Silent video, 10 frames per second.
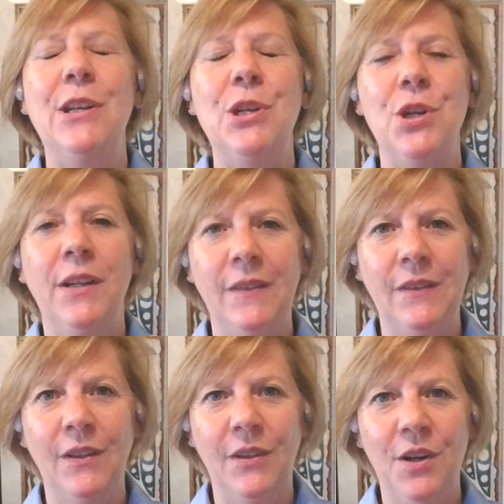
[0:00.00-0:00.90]
just
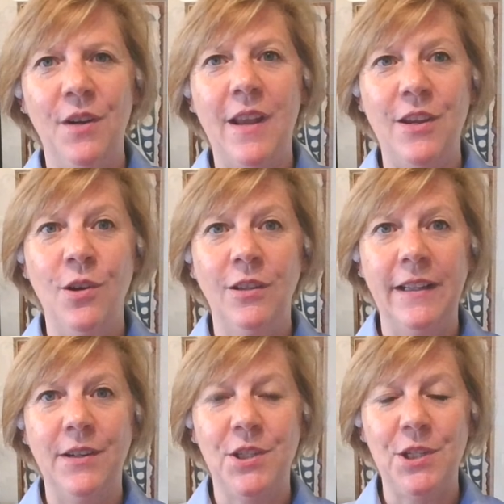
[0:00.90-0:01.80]
to learn that your
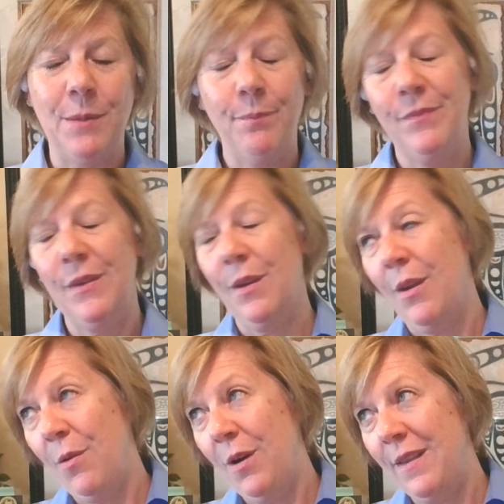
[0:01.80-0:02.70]
leadership
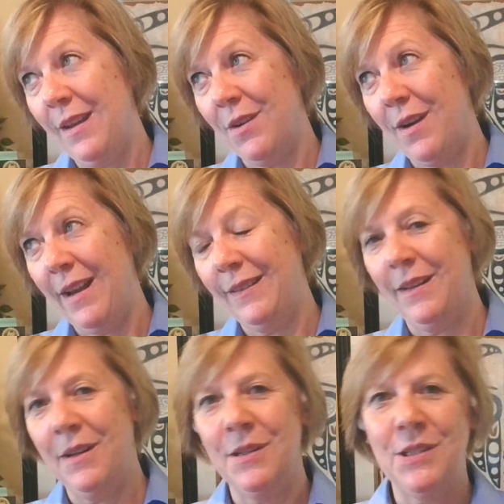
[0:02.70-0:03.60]
or the other guy's
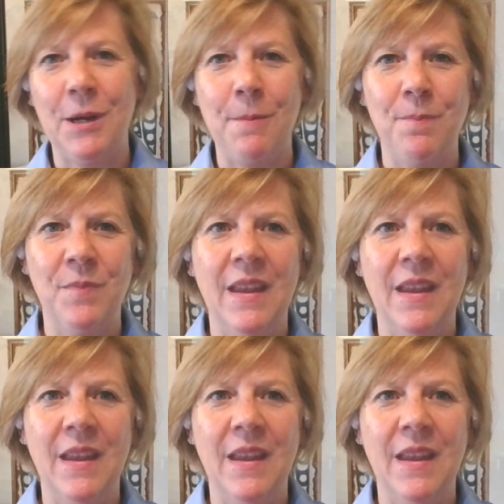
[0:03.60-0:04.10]
leadership